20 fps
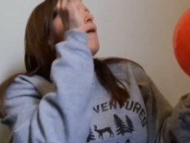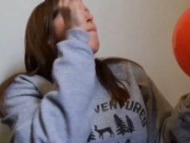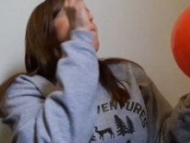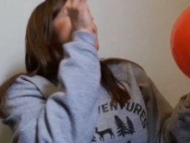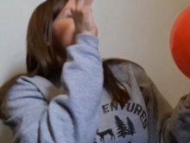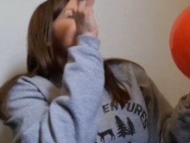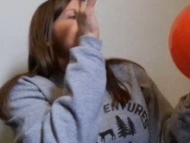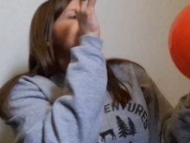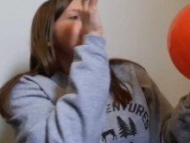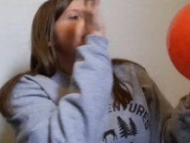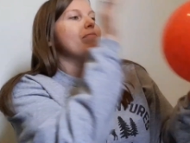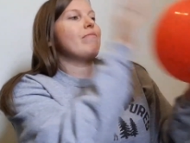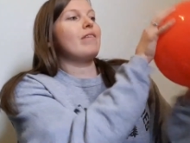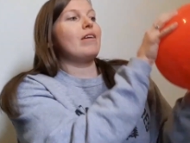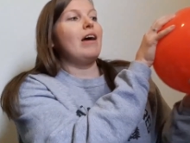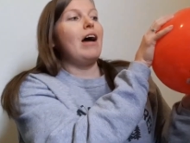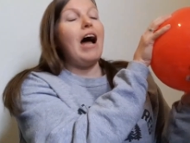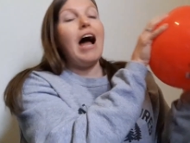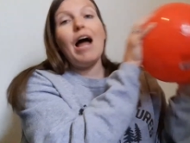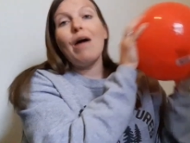But
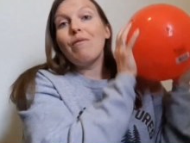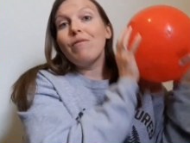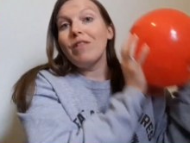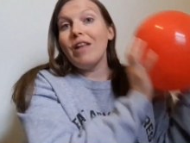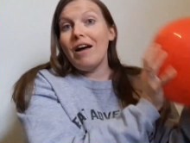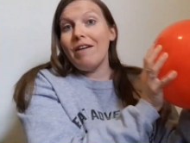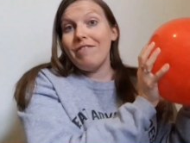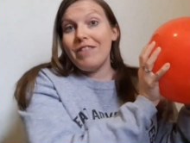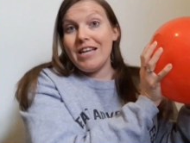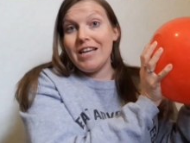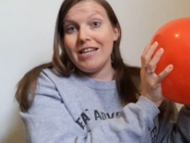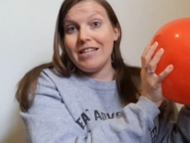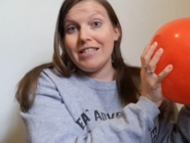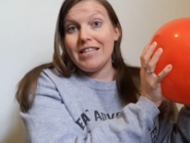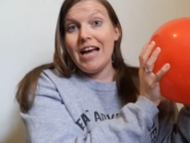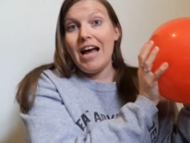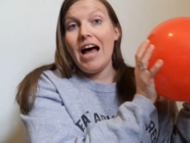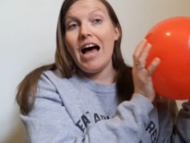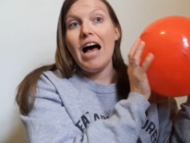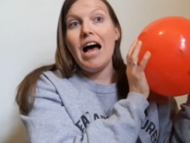I would love
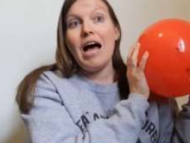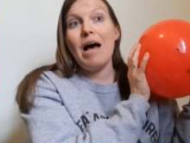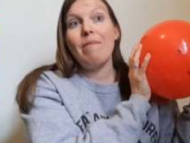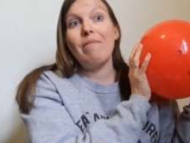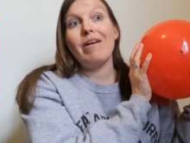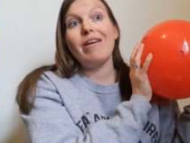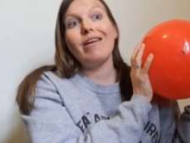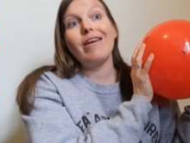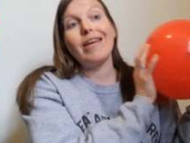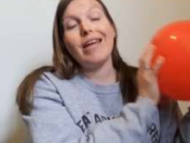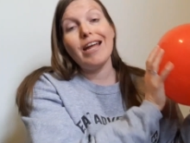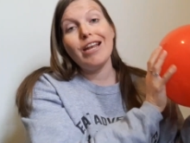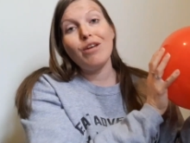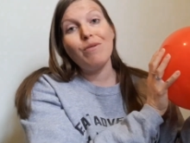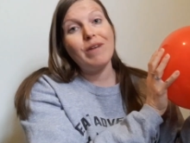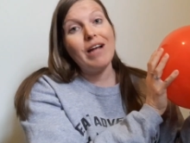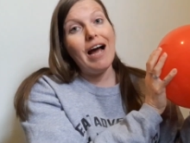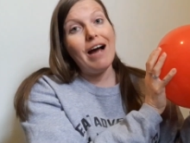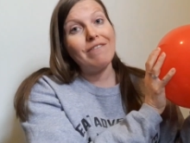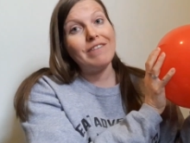these. Again, you
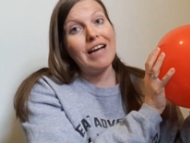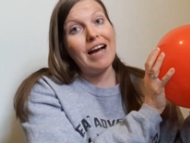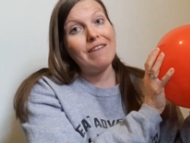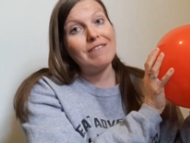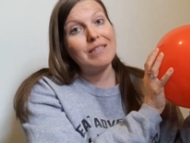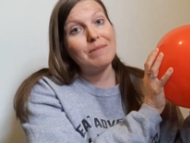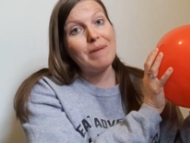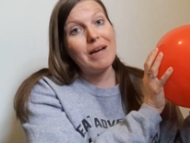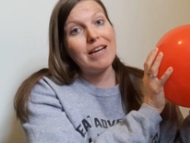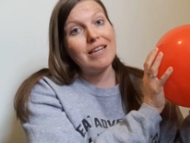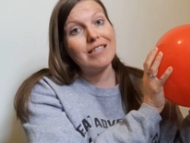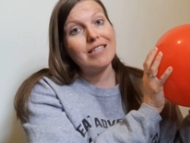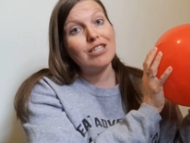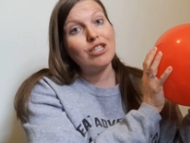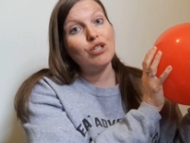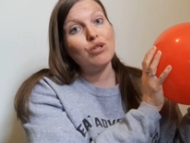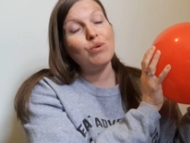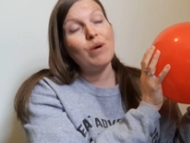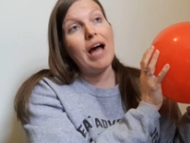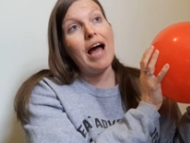would have to have space
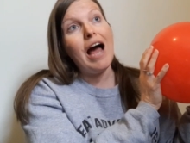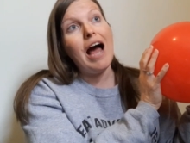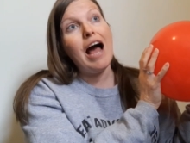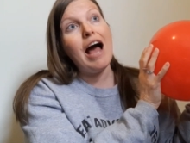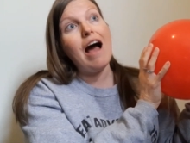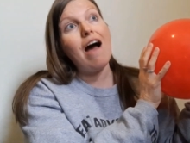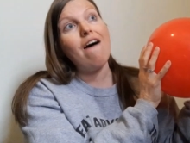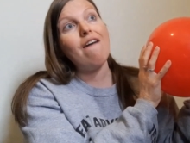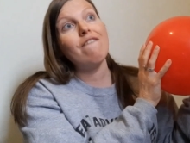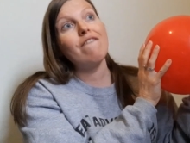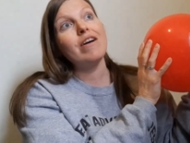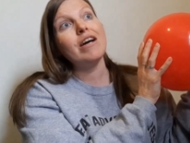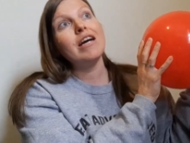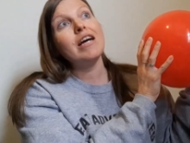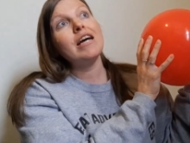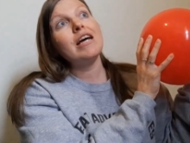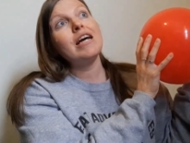to have